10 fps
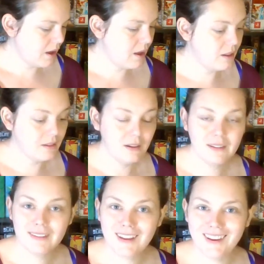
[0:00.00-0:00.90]
And it
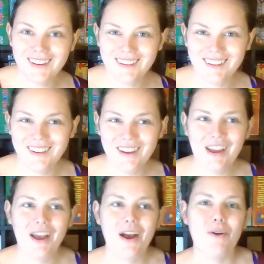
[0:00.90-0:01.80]
looks like
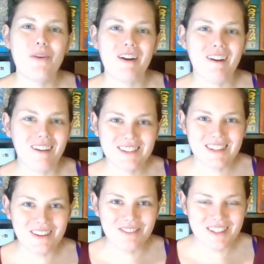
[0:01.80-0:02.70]
we're all
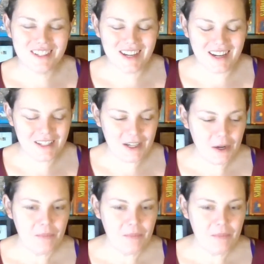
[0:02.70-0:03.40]
set for tonight.